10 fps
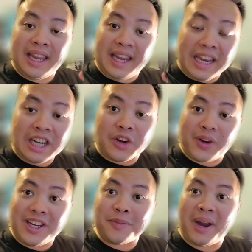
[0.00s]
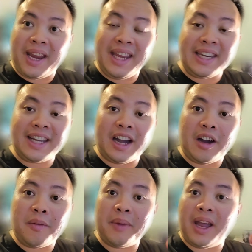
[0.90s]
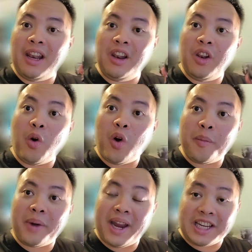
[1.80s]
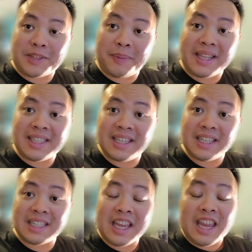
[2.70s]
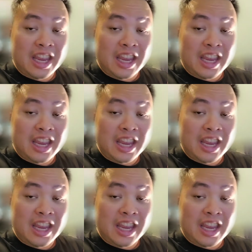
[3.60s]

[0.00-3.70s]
increase my income and lower my expenses.